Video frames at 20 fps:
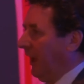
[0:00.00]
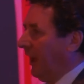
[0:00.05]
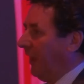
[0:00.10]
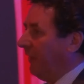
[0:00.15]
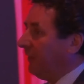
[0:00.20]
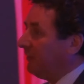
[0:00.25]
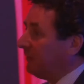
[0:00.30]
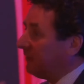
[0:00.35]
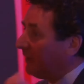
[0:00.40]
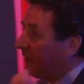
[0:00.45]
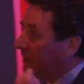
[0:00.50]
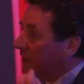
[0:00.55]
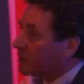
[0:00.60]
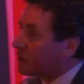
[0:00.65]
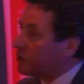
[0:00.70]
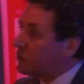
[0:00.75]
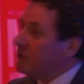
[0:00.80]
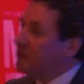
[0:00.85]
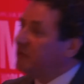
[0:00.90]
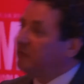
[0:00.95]
And this is
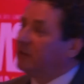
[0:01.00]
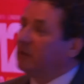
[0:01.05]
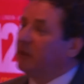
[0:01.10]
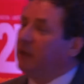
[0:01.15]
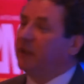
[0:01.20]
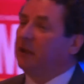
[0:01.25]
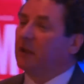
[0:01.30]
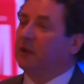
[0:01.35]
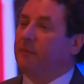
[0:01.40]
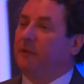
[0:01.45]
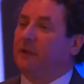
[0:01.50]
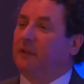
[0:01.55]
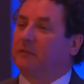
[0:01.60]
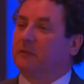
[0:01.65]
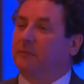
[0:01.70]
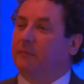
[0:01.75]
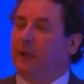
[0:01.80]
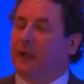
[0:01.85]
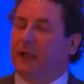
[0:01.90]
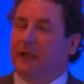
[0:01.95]
increasingly going to be a
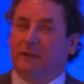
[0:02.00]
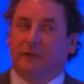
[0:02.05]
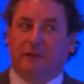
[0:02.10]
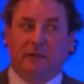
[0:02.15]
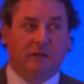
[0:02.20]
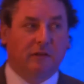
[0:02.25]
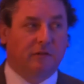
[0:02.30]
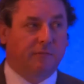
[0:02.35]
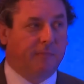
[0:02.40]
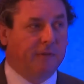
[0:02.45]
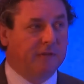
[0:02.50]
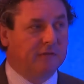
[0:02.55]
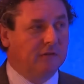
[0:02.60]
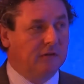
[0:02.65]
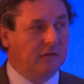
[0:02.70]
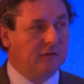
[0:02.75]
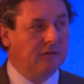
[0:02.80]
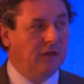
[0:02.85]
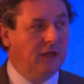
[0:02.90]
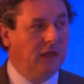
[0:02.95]
demand in this
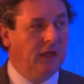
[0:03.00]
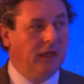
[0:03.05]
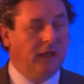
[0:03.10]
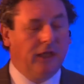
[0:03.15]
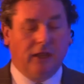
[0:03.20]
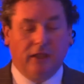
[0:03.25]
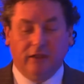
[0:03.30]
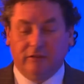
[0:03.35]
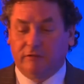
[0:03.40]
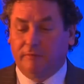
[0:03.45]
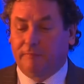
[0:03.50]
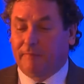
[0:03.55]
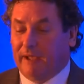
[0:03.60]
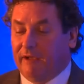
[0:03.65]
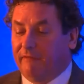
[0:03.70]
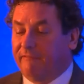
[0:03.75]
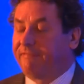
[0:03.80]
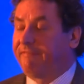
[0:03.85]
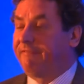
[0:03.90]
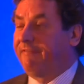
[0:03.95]
business. It is
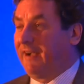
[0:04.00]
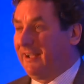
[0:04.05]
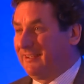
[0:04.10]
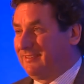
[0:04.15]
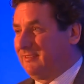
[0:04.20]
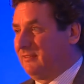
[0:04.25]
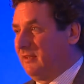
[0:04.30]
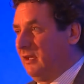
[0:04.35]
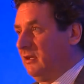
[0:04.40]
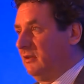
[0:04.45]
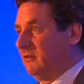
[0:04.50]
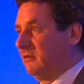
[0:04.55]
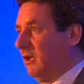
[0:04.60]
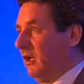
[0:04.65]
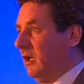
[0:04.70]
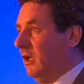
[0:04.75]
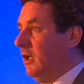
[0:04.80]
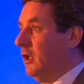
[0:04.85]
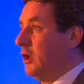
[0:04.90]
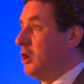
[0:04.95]
about fast
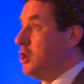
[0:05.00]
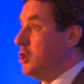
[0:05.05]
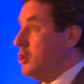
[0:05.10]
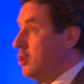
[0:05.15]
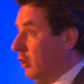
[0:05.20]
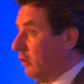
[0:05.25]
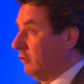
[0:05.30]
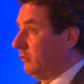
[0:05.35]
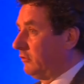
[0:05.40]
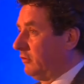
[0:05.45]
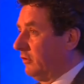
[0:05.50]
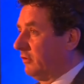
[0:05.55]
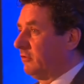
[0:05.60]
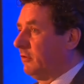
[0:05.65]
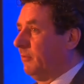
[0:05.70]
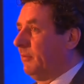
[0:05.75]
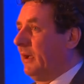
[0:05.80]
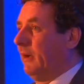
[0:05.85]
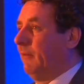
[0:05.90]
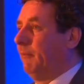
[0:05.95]
data, not
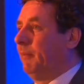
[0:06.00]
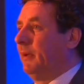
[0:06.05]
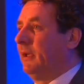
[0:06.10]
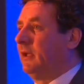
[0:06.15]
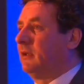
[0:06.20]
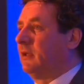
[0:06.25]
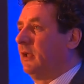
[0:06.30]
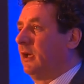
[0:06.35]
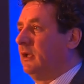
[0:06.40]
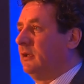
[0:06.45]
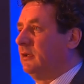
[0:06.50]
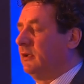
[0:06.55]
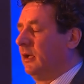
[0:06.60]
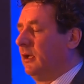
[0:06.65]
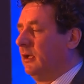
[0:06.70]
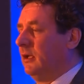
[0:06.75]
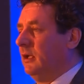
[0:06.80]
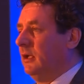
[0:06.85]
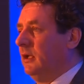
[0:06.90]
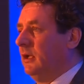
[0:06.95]
just about big
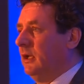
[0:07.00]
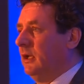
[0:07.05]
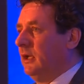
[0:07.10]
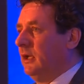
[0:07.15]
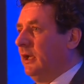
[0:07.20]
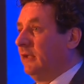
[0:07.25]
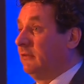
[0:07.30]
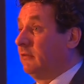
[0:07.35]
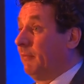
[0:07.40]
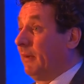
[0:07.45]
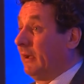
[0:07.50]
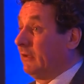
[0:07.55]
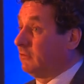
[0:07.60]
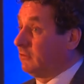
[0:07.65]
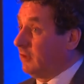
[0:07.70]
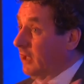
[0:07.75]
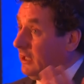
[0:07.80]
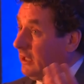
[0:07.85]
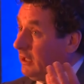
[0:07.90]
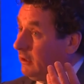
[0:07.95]
data. It's
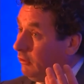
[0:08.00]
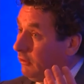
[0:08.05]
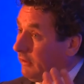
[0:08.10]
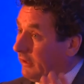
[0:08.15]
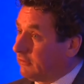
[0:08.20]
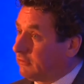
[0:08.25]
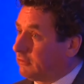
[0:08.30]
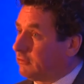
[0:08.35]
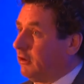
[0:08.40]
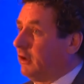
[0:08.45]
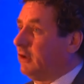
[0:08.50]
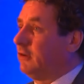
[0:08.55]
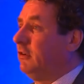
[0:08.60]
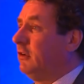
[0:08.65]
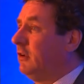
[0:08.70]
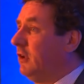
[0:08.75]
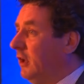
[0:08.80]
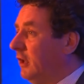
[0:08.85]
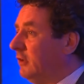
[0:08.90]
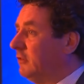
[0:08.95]
about taking all that
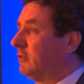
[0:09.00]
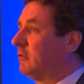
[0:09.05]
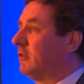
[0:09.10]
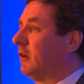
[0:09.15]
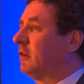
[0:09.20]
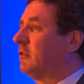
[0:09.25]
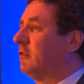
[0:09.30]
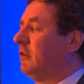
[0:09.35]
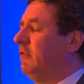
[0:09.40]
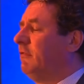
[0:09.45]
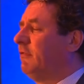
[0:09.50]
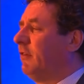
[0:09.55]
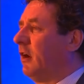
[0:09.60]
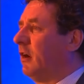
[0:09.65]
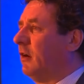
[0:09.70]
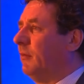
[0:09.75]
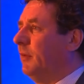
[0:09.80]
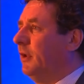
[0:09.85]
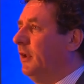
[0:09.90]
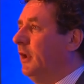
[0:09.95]
structured and unstructured
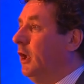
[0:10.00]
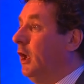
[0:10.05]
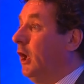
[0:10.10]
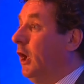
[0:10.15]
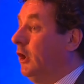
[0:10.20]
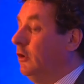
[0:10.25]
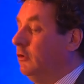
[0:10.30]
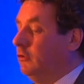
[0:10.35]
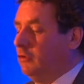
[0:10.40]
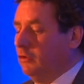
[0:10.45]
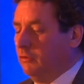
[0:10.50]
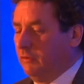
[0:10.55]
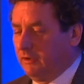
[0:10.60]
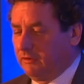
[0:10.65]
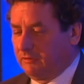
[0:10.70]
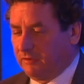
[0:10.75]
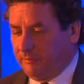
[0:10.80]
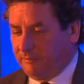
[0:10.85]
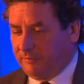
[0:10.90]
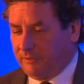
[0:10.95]
environment and
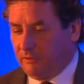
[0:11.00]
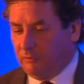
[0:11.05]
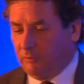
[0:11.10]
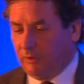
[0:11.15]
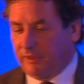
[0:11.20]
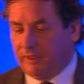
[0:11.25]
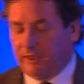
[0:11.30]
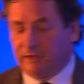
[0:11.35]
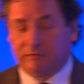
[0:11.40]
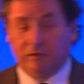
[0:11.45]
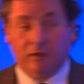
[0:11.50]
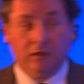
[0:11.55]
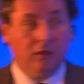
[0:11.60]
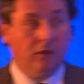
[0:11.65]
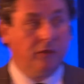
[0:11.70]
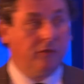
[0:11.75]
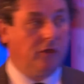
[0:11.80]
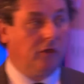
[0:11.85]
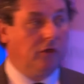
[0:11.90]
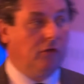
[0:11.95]
doing something with it
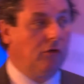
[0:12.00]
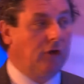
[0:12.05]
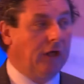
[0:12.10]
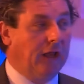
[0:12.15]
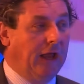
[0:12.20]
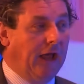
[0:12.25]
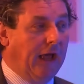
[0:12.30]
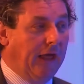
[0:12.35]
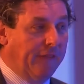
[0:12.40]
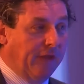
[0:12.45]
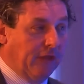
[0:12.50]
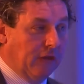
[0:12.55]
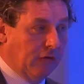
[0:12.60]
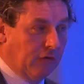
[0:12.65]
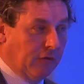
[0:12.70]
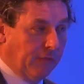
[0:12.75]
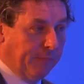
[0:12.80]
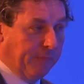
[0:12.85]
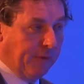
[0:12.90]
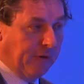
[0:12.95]
that you
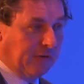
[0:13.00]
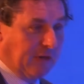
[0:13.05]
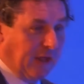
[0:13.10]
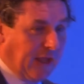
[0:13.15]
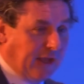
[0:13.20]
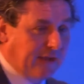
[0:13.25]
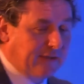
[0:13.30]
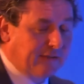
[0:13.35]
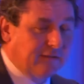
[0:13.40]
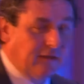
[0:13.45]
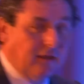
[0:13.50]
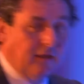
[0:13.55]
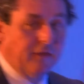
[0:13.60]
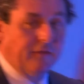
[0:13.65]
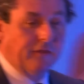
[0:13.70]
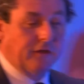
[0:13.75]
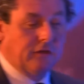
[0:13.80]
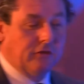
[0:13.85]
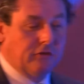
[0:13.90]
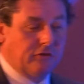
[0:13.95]
can
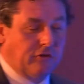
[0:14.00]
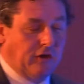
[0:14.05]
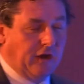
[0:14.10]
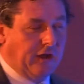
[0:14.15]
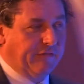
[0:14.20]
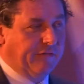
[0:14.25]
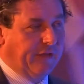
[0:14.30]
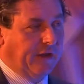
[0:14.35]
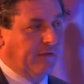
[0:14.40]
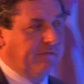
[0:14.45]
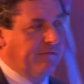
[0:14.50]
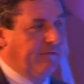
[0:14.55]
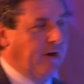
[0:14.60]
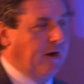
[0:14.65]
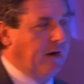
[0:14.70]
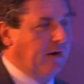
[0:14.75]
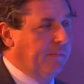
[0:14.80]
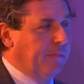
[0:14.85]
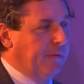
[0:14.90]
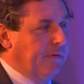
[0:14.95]
predict, that can drive that
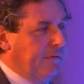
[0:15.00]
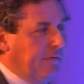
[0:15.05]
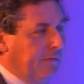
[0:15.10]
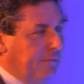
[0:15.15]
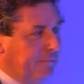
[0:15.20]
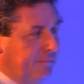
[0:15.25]
environment.